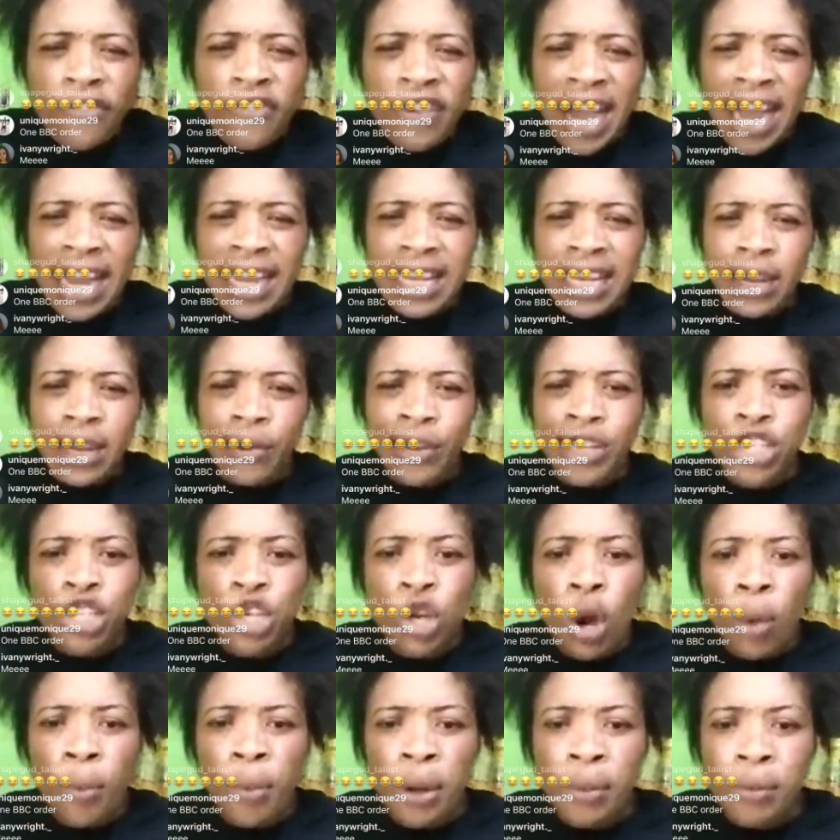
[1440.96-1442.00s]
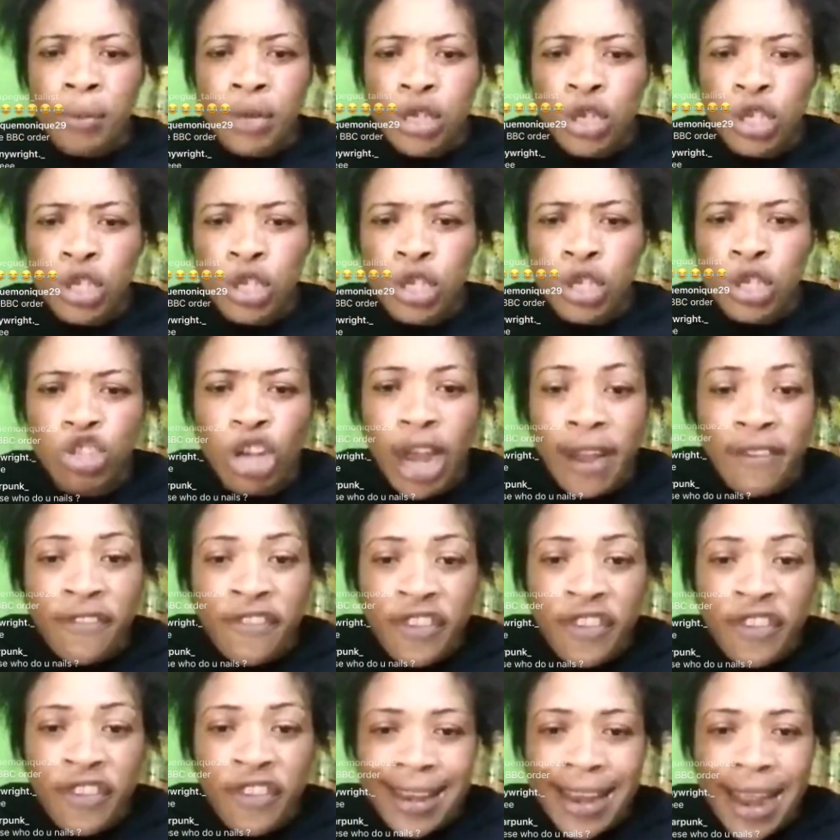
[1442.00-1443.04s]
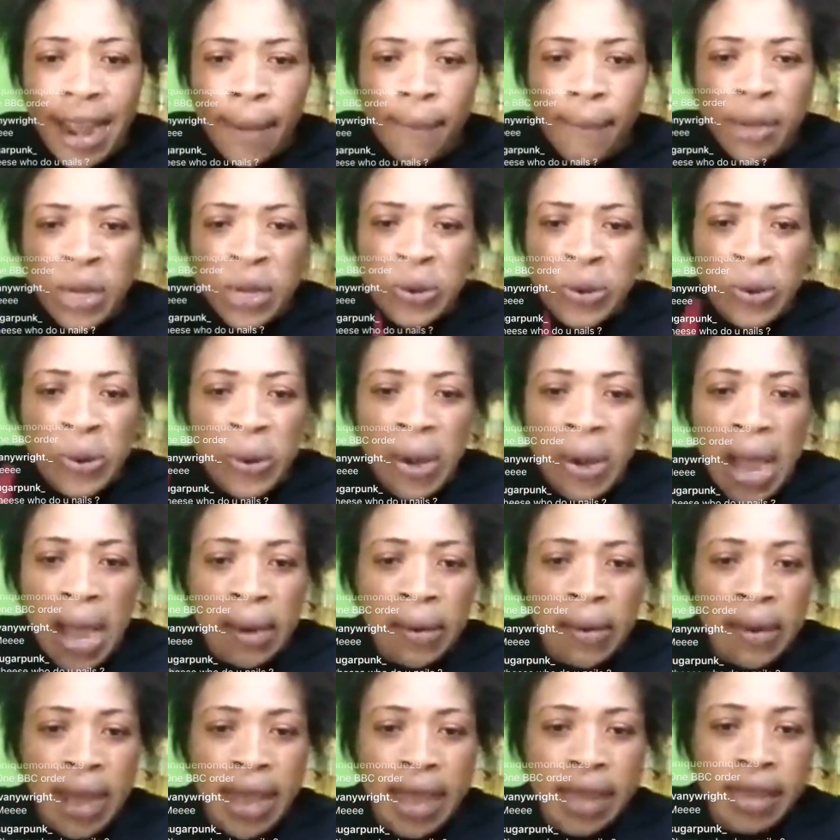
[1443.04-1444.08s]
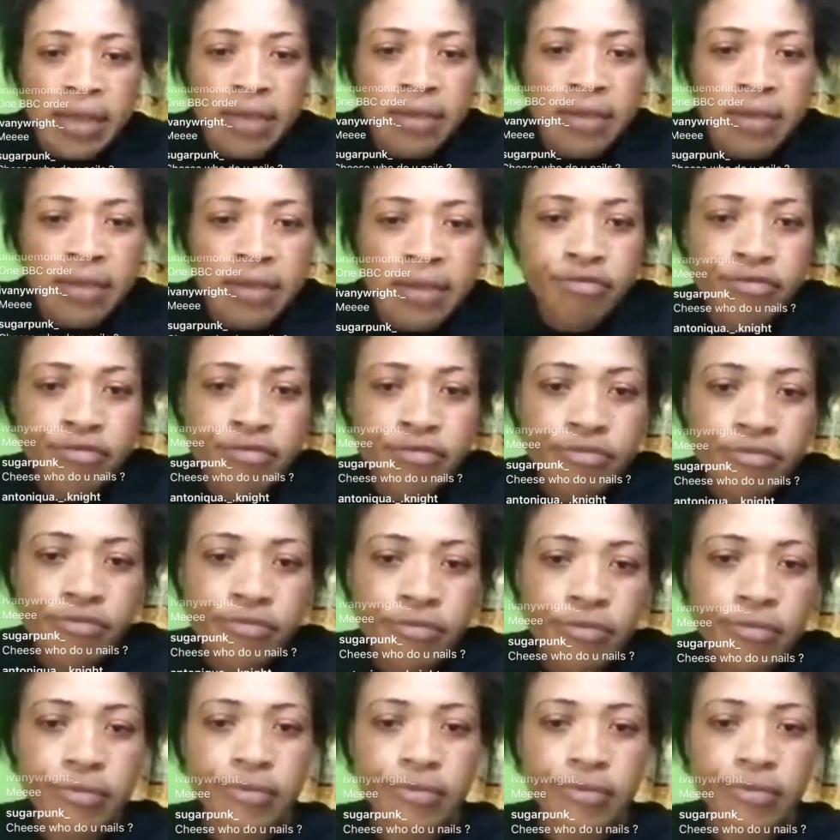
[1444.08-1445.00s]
Well, Vanity, when she come in, me just try for other. I don't know what I go on.